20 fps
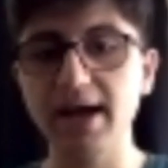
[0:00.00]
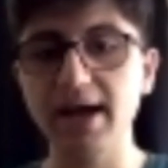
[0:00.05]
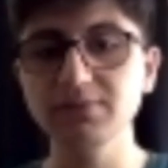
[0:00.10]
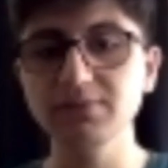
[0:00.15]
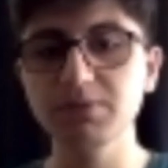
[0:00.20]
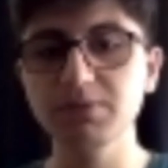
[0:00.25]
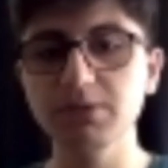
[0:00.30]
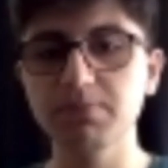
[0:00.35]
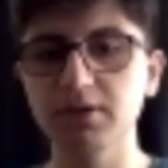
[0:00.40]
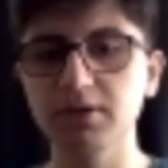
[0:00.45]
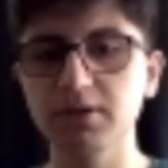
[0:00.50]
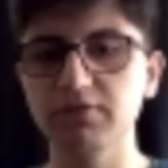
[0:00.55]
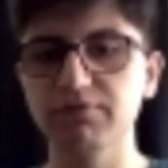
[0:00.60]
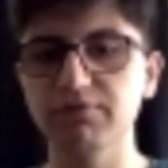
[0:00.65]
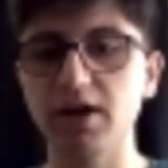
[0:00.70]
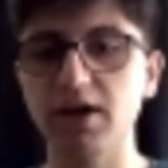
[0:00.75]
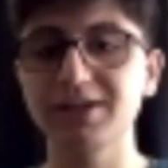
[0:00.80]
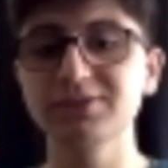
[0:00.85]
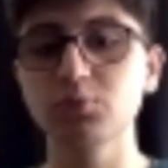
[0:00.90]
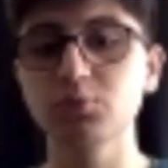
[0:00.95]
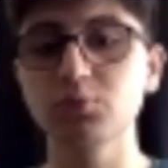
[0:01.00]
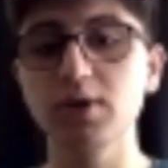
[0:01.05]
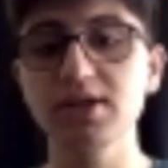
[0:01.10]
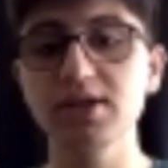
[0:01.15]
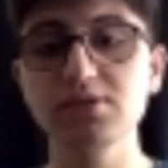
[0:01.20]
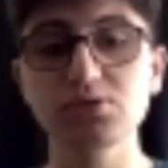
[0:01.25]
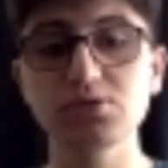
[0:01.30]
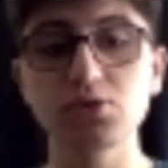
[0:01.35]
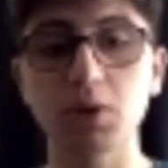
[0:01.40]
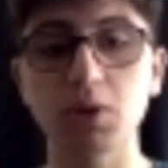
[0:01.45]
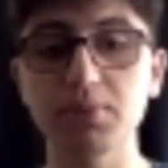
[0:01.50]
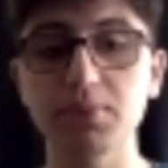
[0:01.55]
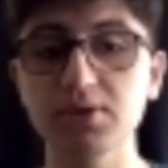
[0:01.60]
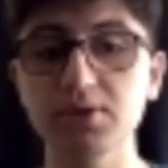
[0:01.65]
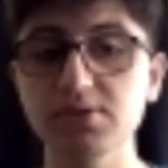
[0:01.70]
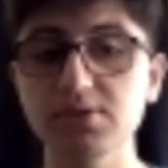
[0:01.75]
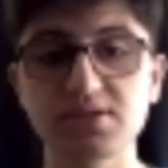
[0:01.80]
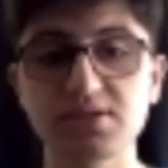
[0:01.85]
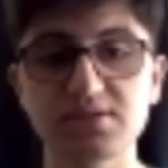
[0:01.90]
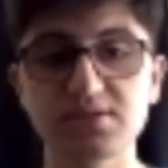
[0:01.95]
bad people found ways to
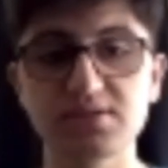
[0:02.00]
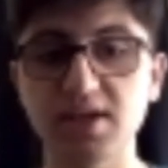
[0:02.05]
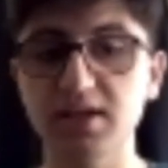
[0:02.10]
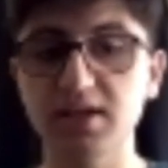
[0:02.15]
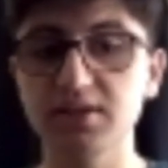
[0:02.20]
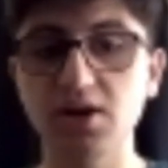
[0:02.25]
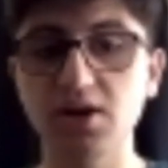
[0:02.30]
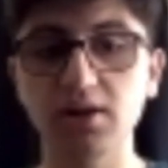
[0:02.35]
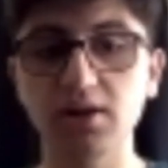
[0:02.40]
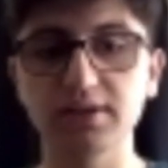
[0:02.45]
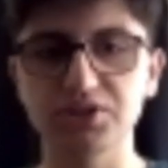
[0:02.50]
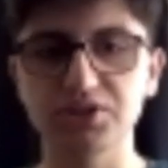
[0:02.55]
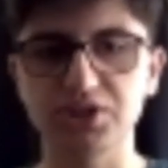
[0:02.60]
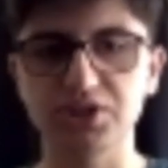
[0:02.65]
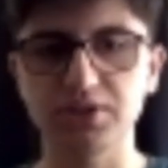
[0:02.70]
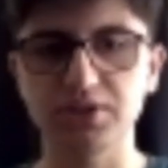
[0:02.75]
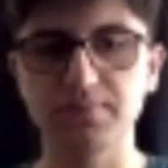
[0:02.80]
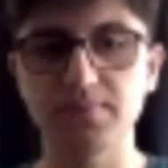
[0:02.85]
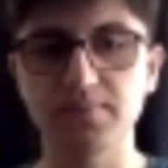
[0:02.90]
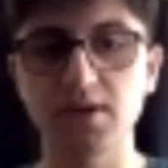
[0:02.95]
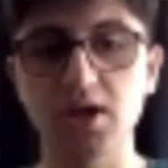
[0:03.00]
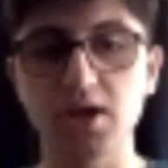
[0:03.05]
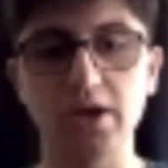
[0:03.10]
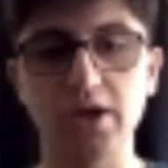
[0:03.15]
abuse this technology.